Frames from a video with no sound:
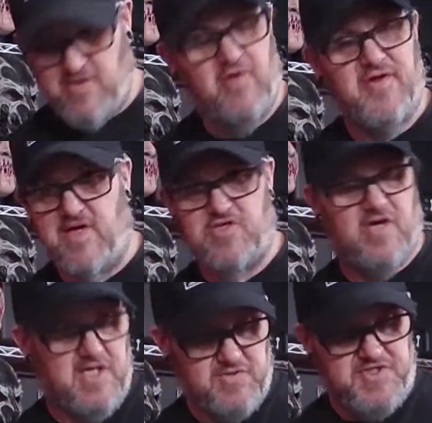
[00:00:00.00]
All the
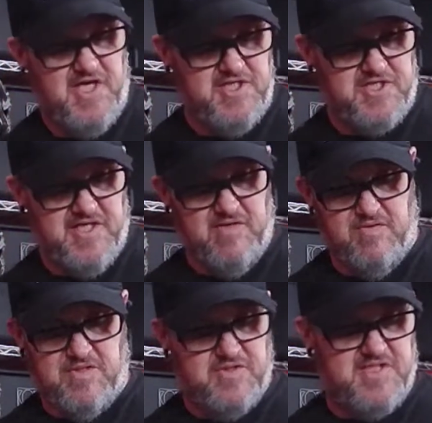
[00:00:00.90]
electronics were changed
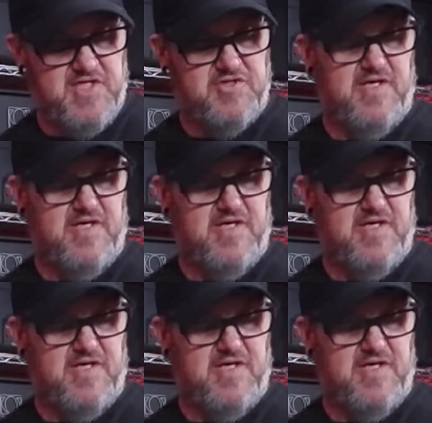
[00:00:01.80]
out. So essentially